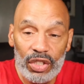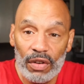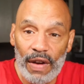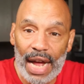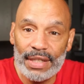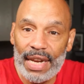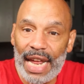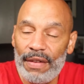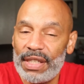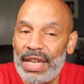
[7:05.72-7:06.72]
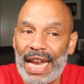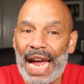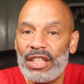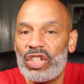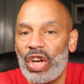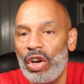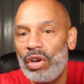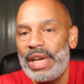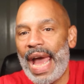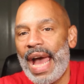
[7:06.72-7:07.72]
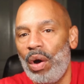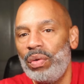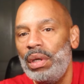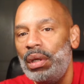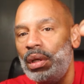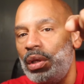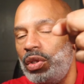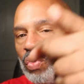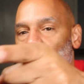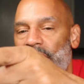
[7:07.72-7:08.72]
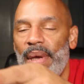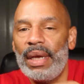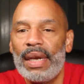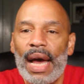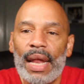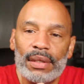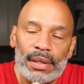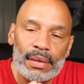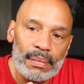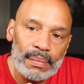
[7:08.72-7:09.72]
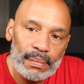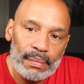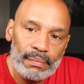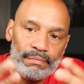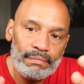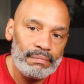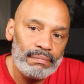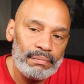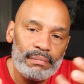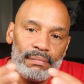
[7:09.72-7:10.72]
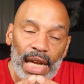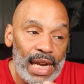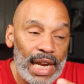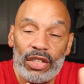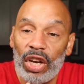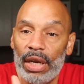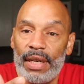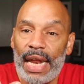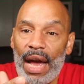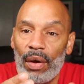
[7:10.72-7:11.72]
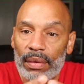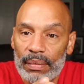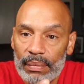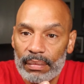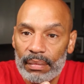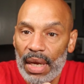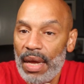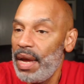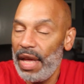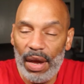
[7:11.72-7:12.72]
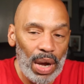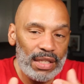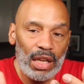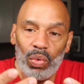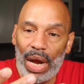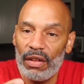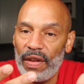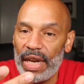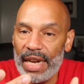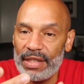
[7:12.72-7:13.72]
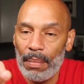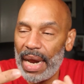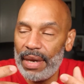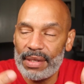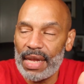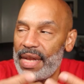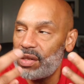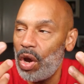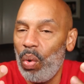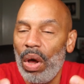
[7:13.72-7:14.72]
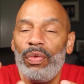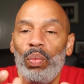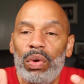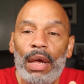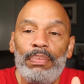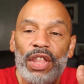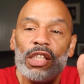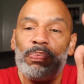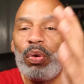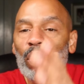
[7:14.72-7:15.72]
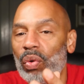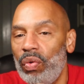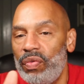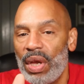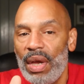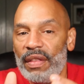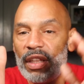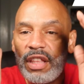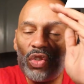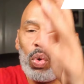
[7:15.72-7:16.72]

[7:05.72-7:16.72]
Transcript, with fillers: Gervonta Davis did not turn down twenty million dollars. He didn't turn it down. It wasn't relevant. And somebody says, oh, well, this proves that the